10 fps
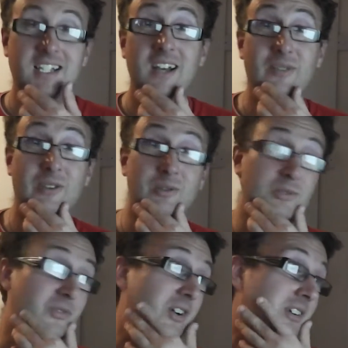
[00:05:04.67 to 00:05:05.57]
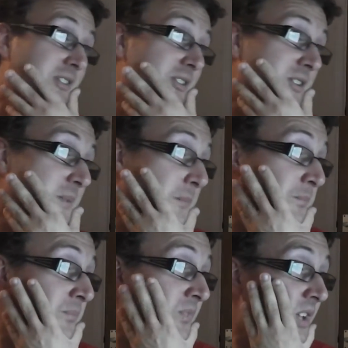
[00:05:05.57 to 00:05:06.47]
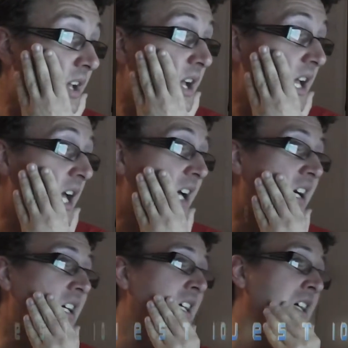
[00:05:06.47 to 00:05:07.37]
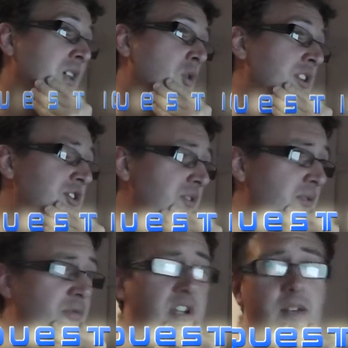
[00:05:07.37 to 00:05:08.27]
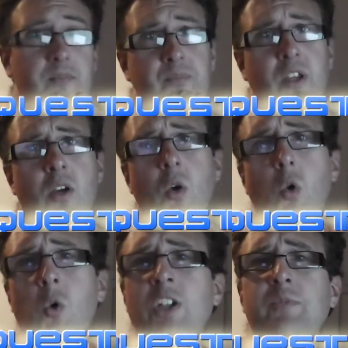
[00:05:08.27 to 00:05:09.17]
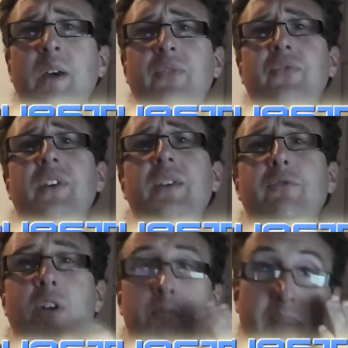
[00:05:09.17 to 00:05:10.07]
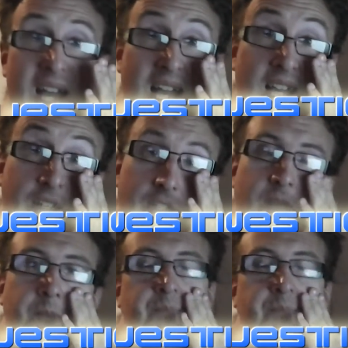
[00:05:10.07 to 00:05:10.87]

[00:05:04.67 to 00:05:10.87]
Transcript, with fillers: I thought those were very good. Uh, question three. What is my favourite band?